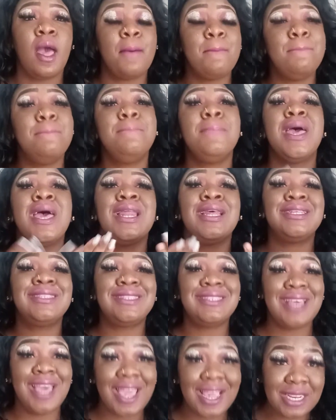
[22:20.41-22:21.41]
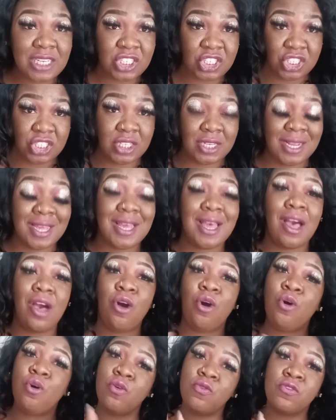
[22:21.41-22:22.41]
Meditation
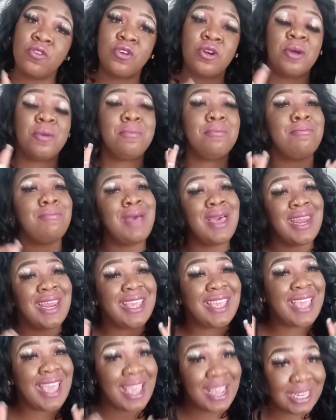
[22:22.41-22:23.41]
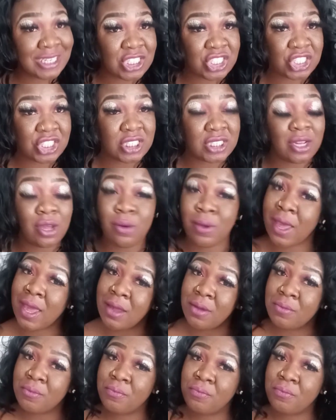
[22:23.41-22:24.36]
over medication, okay?